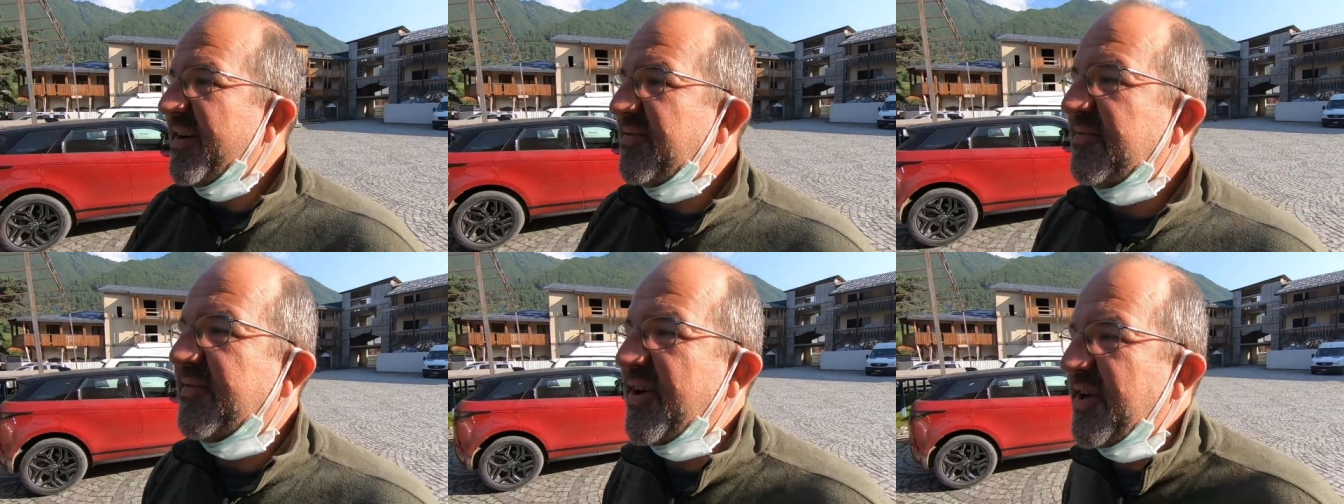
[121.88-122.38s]
and
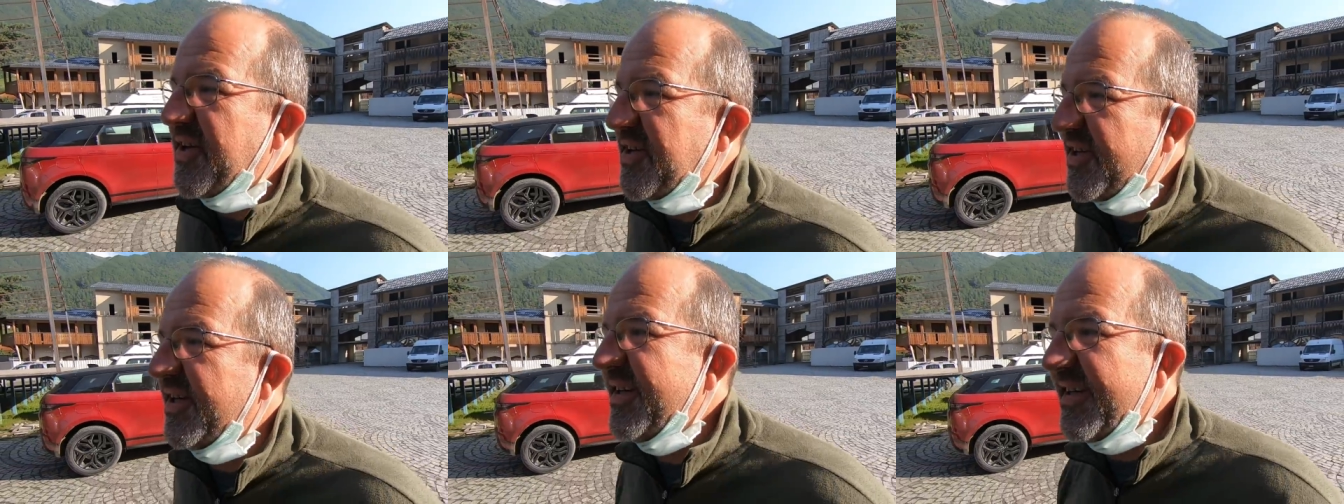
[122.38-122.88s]

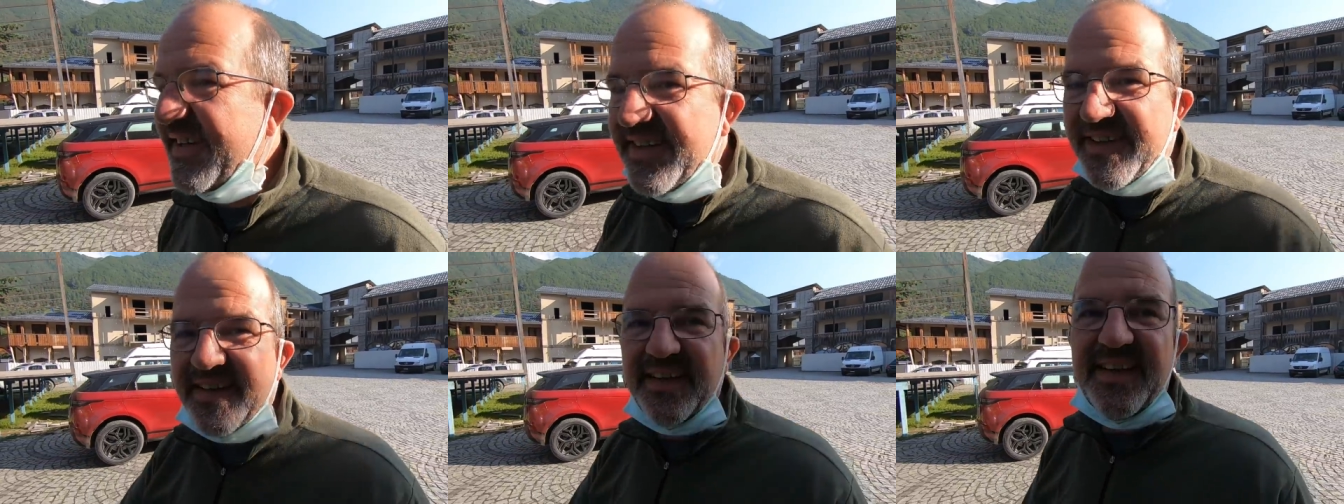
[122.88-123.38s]
find
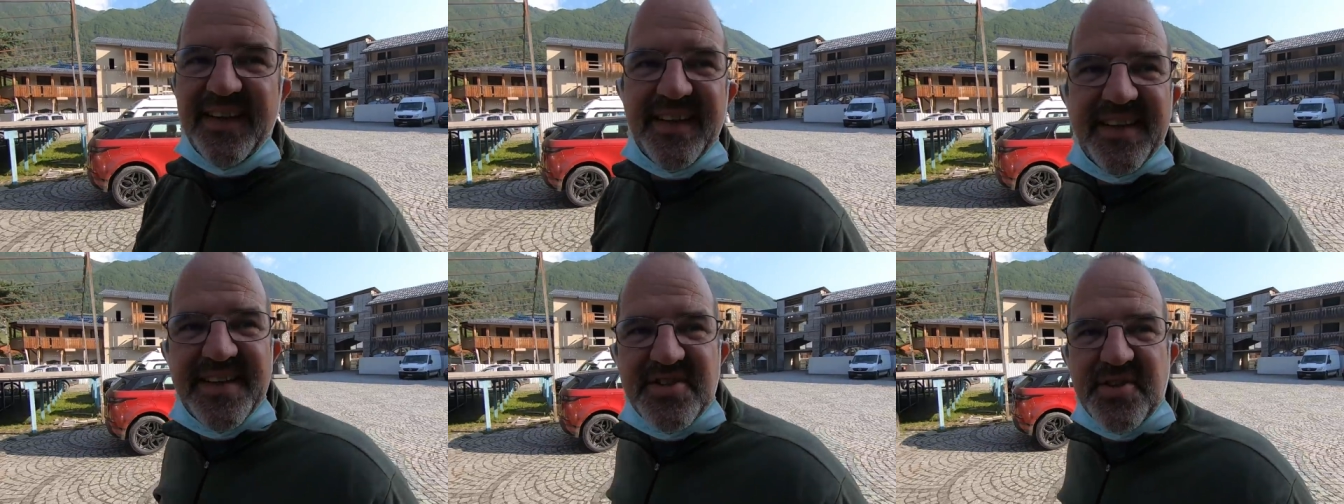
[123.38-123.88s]

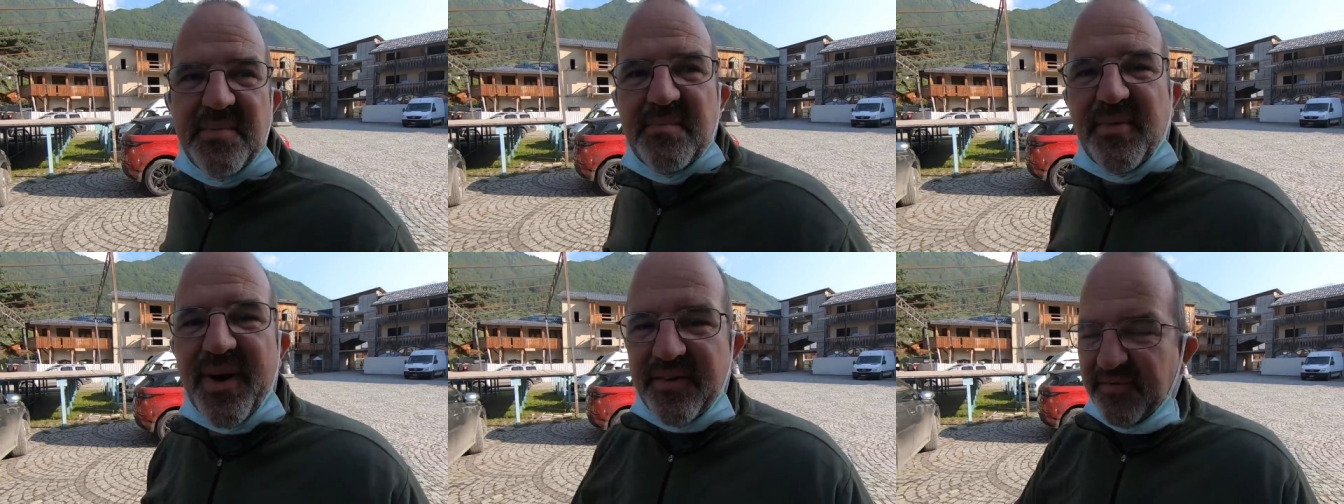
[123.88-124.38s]
some
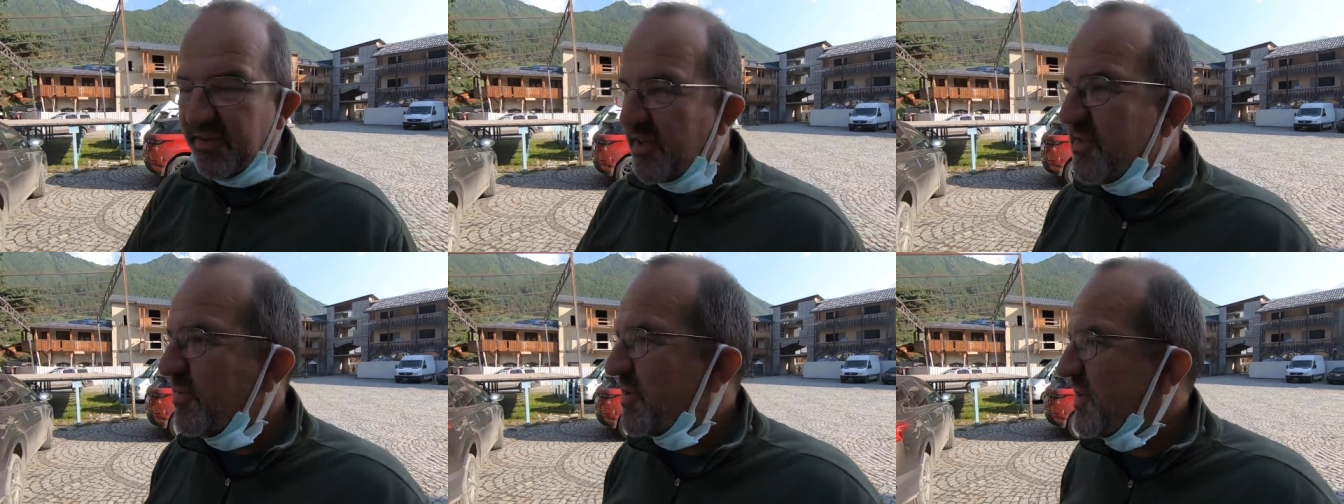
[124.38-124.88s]

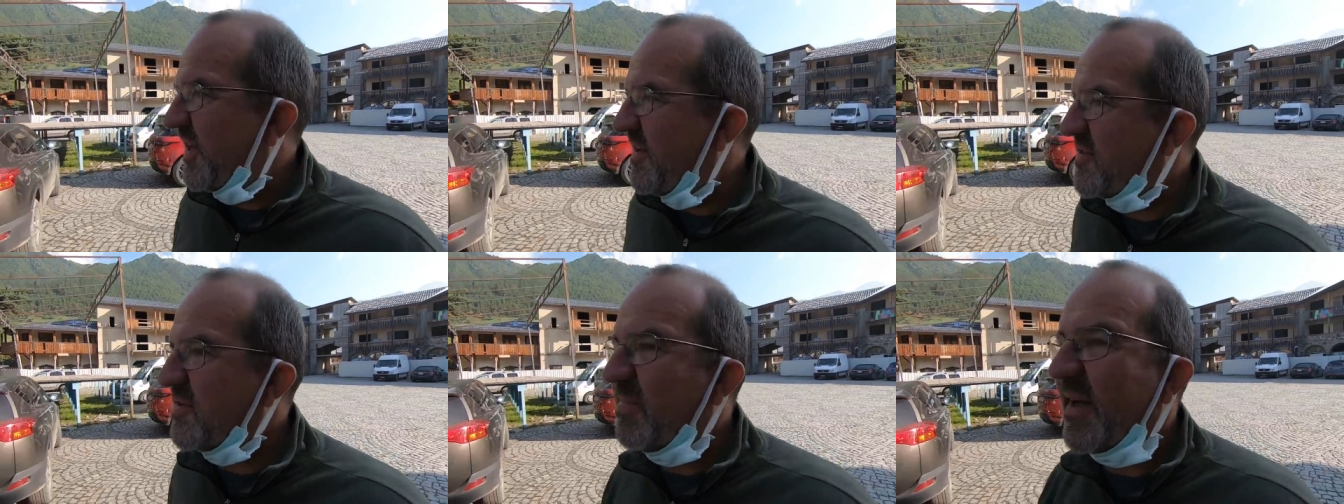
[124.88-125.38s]
breakfast. We'll see
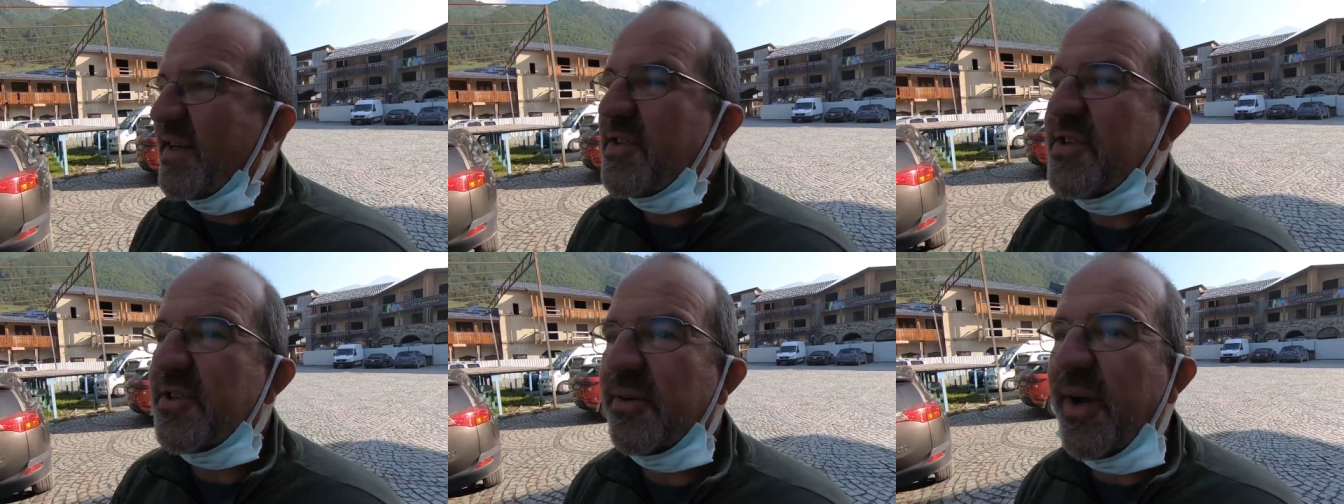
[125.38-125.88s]
if some
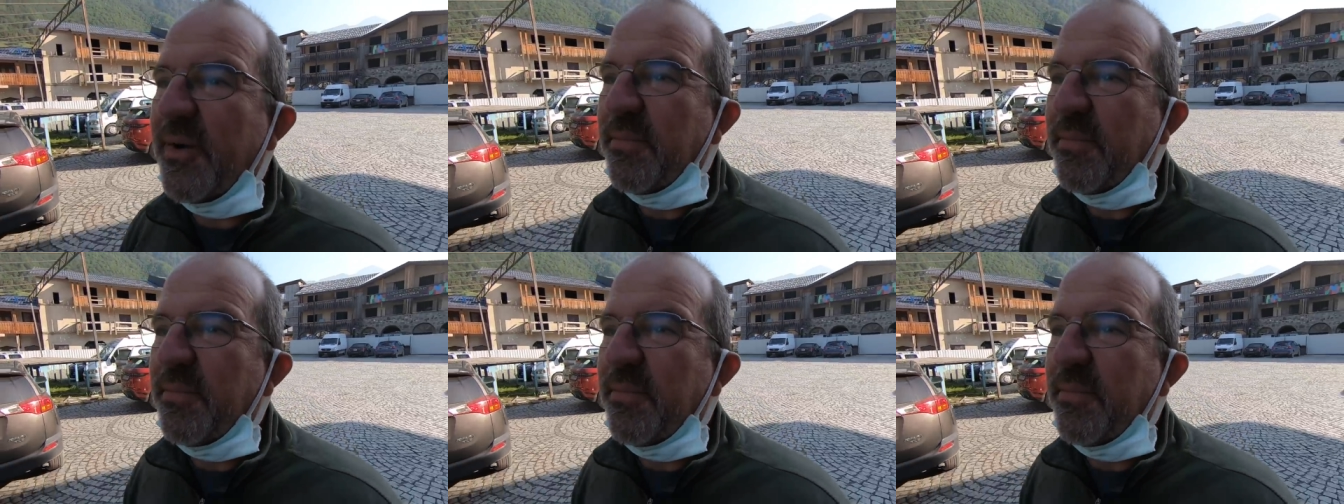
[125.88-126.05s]
places are